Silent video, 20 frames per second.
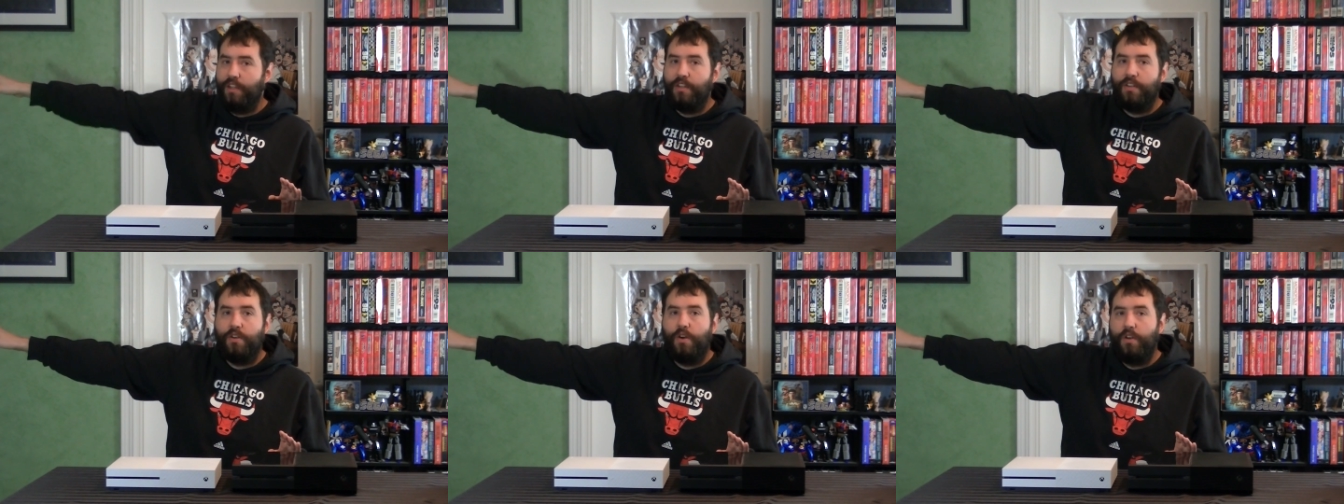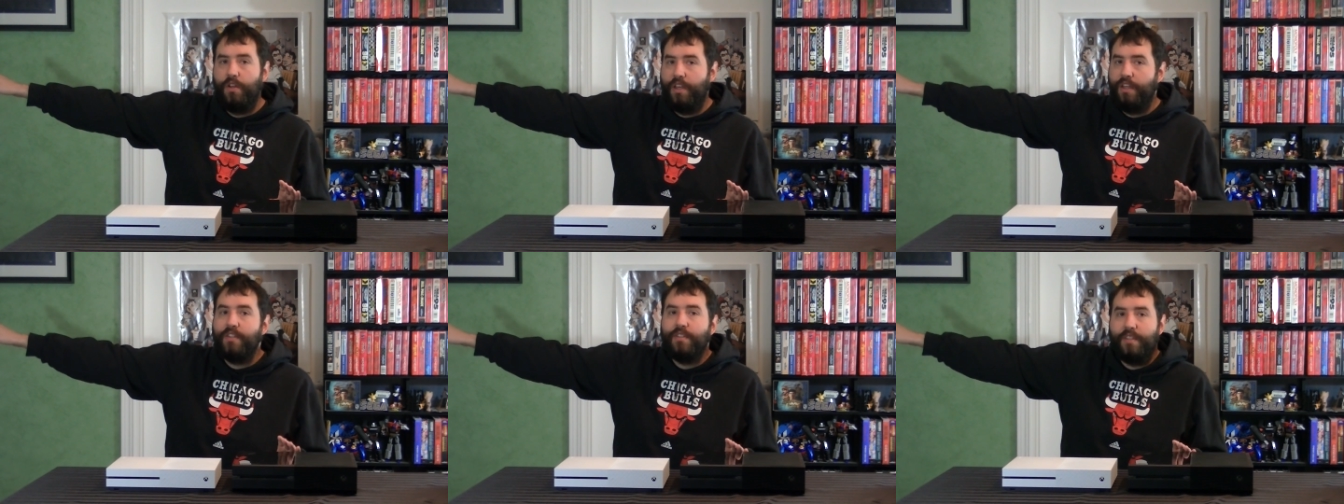
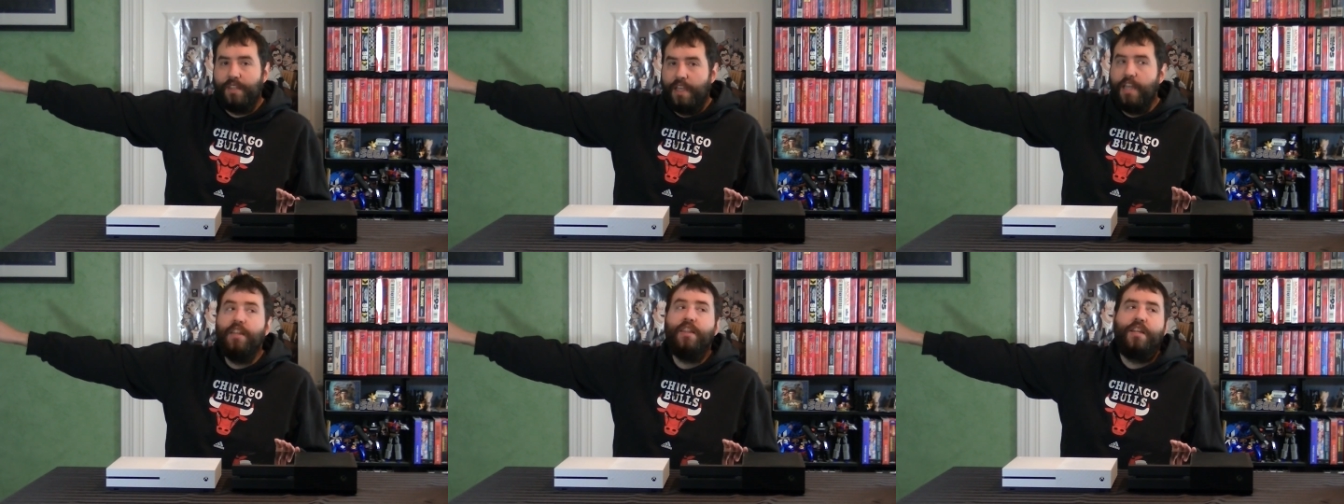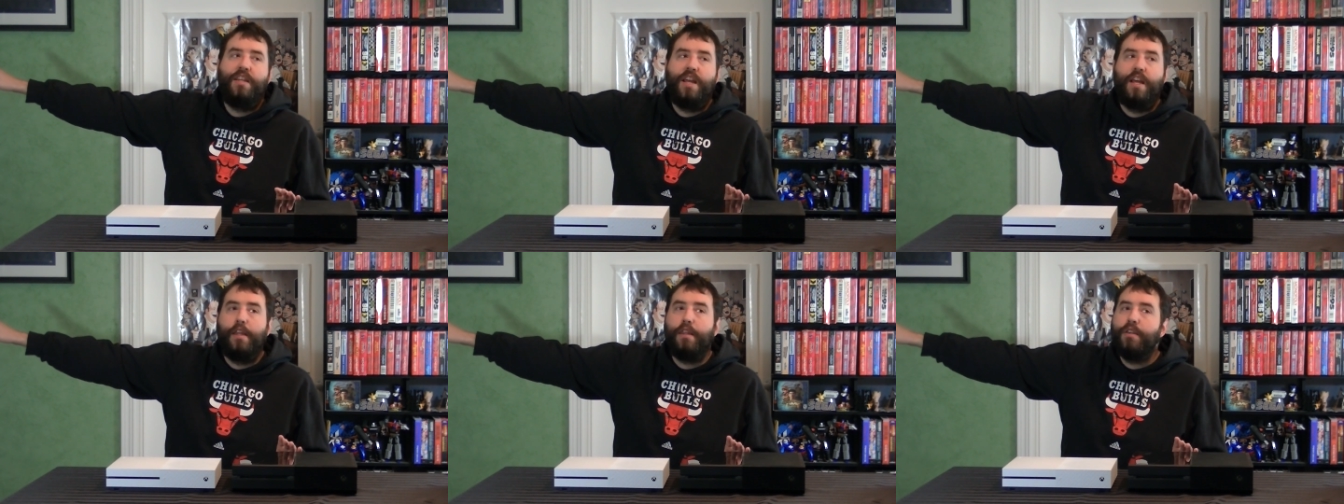
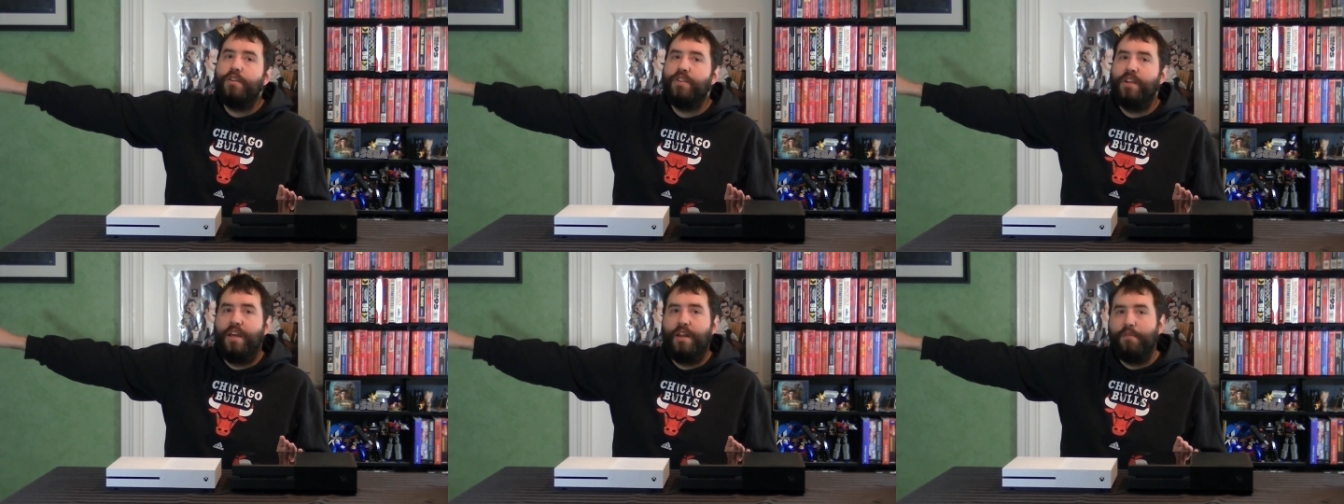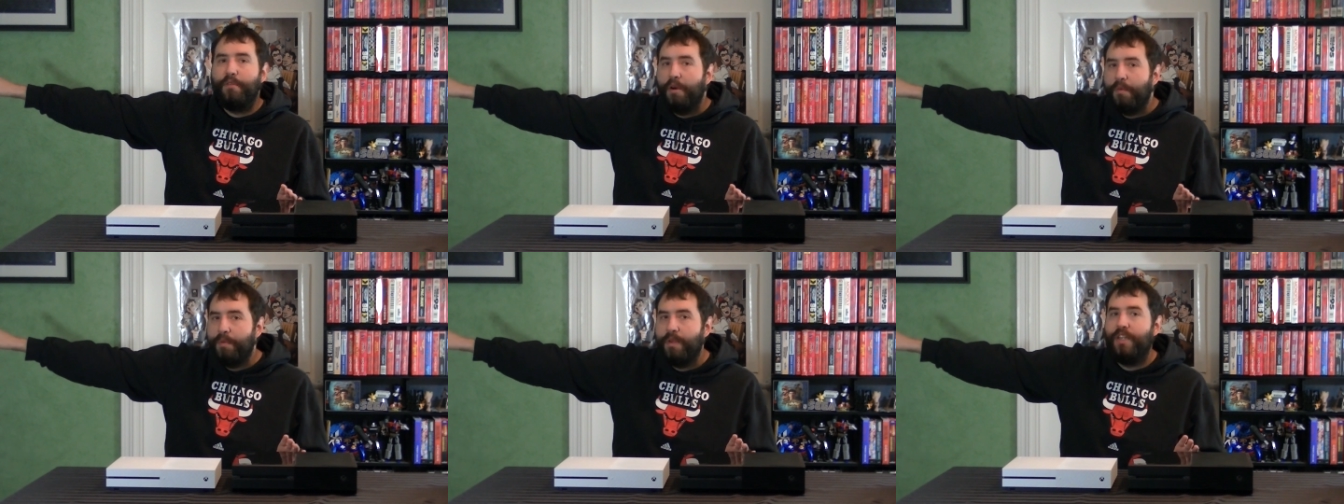9th
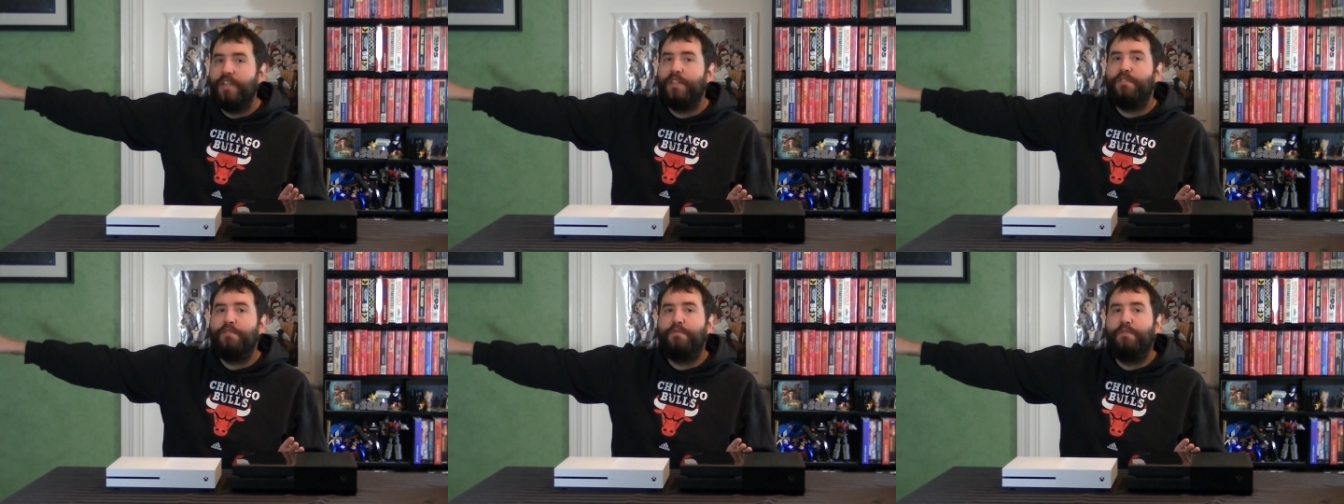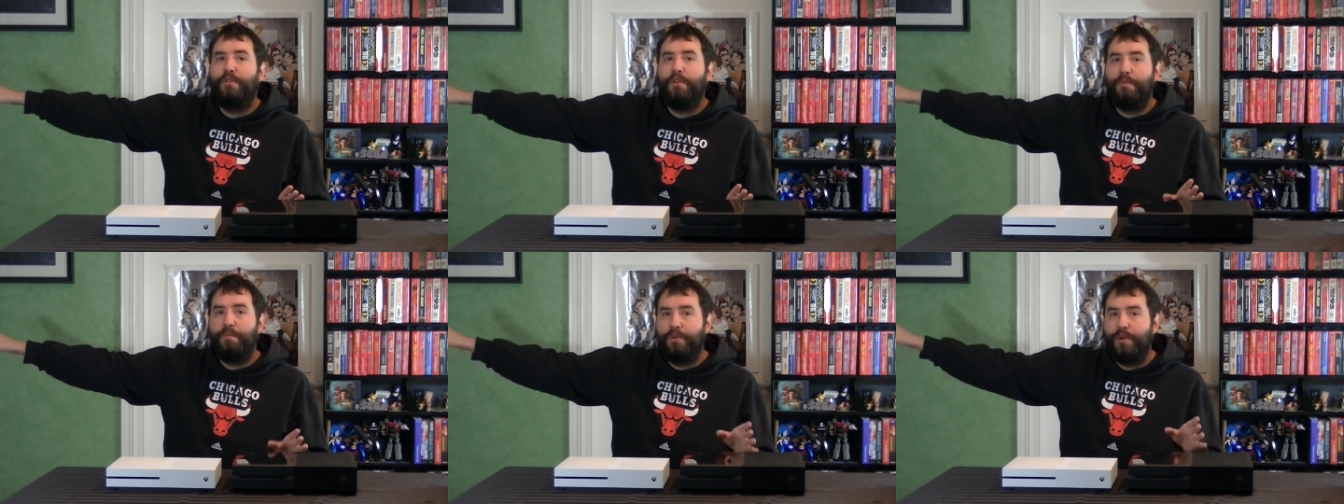gen, while
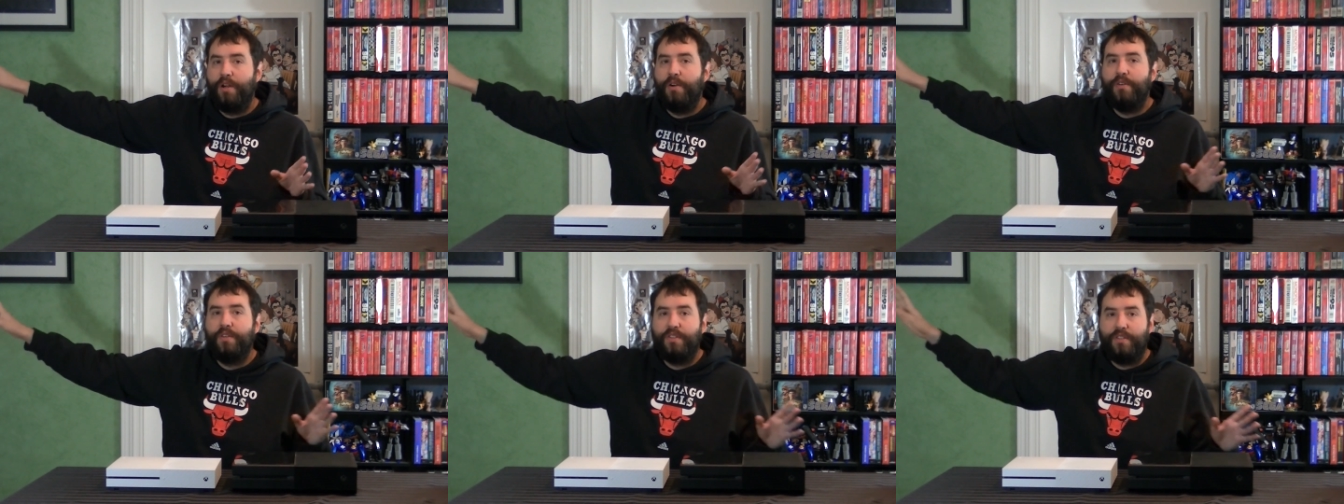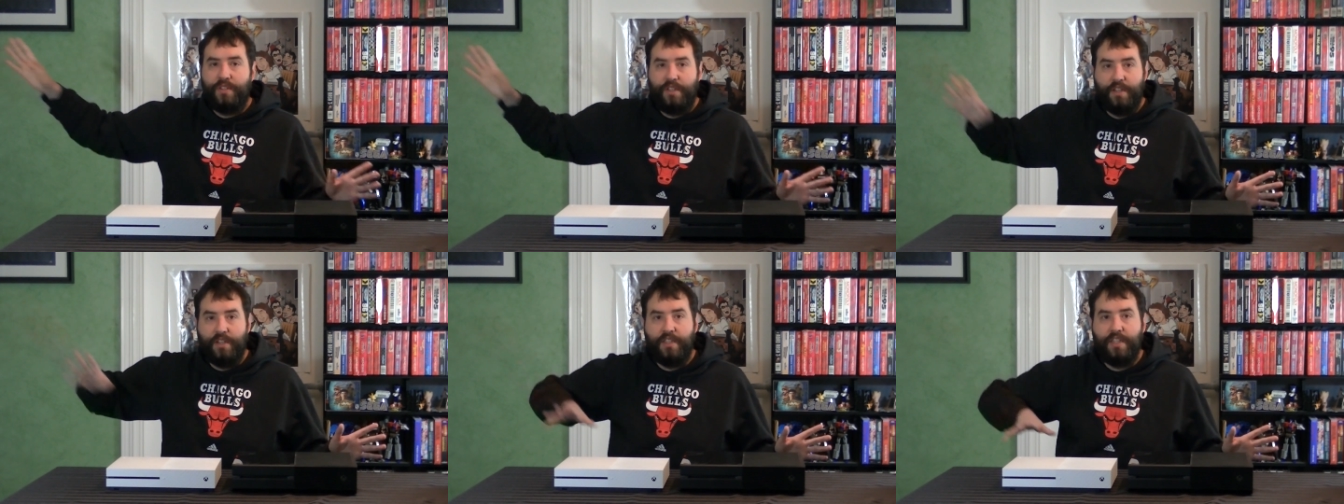PS4 Pro is
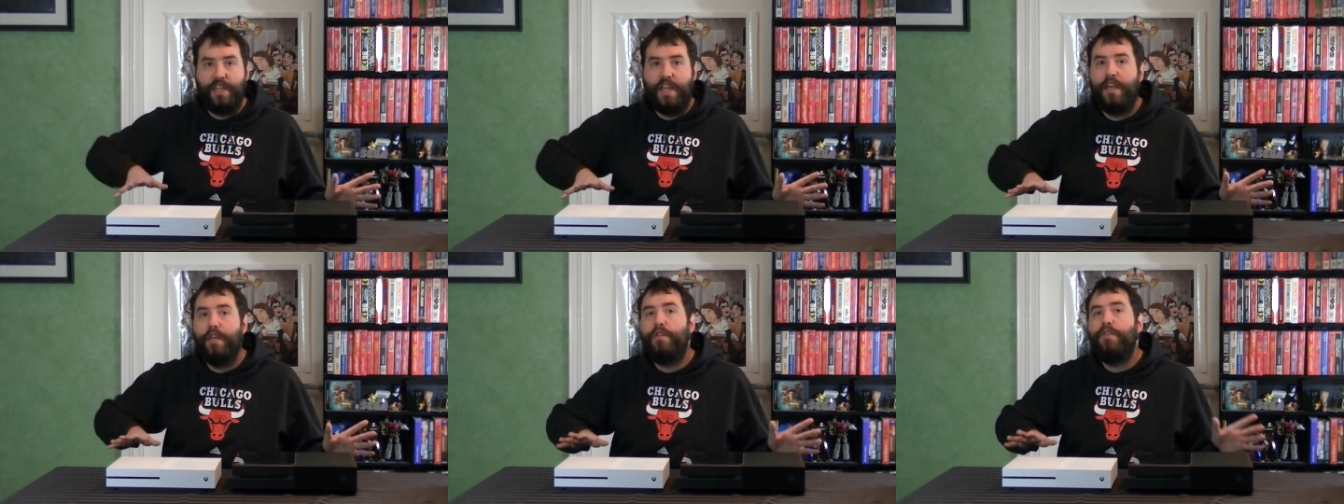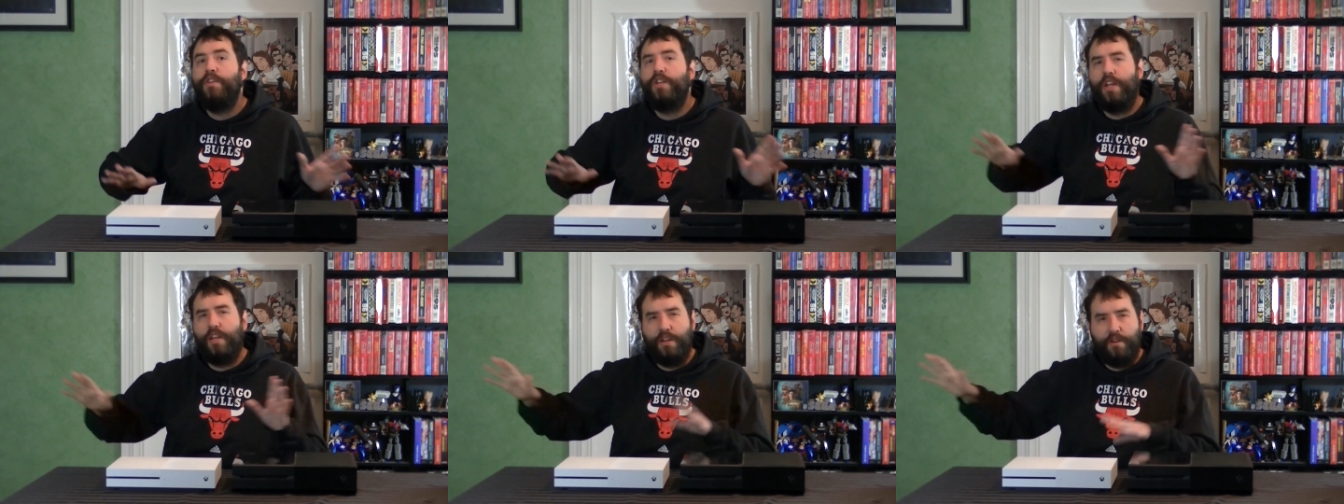still in the 8th
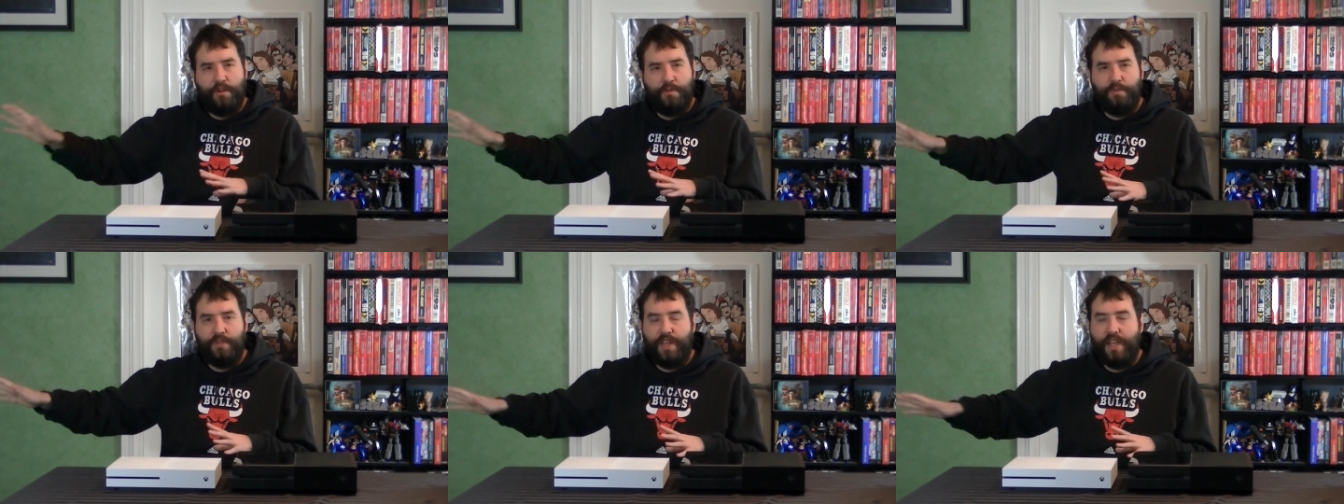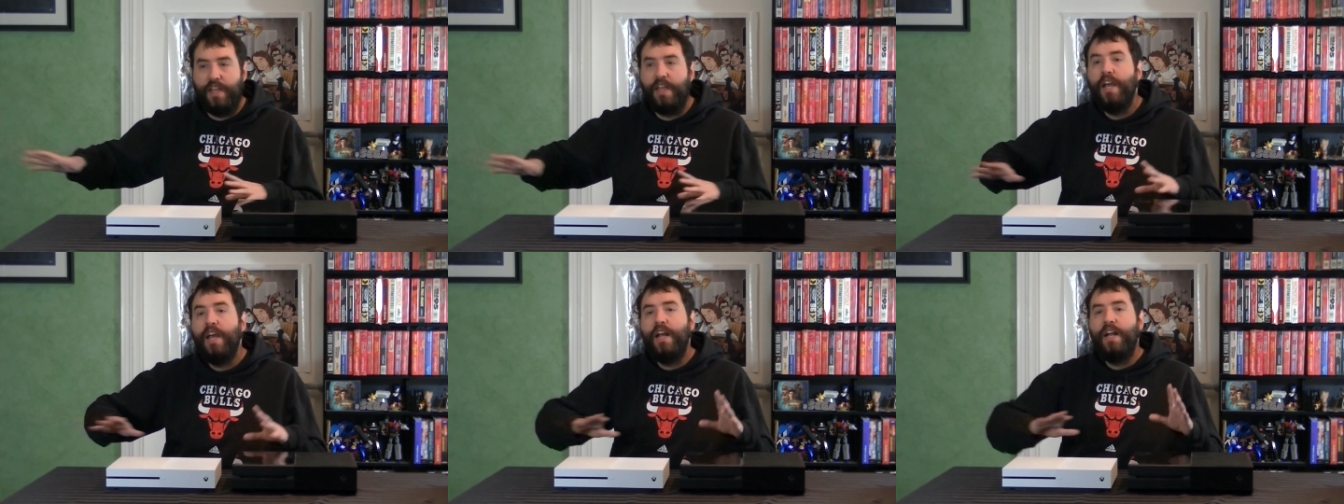gen. You know what I'm
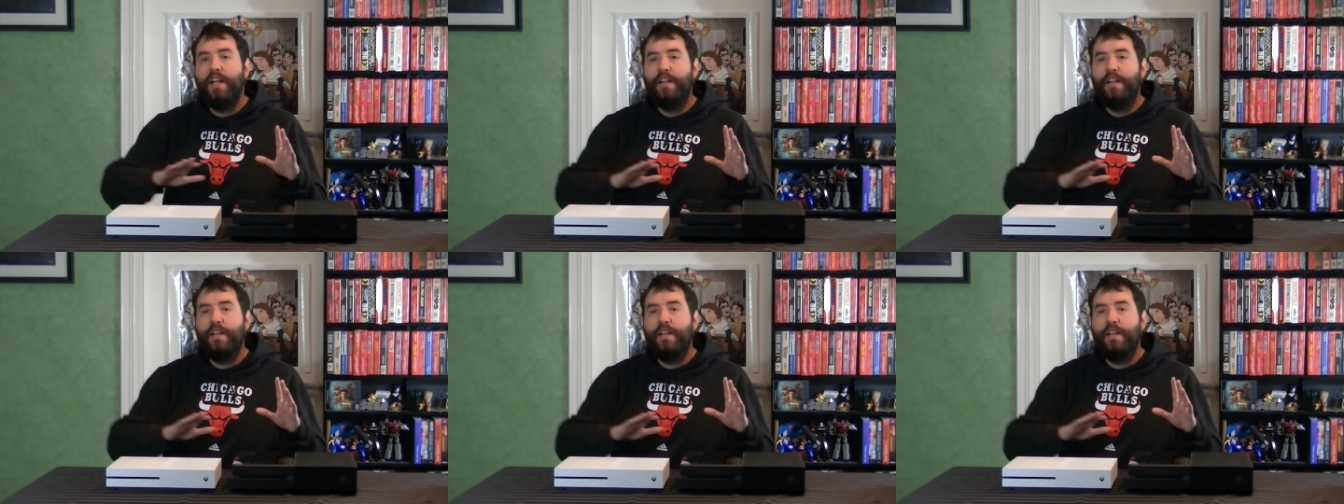saying?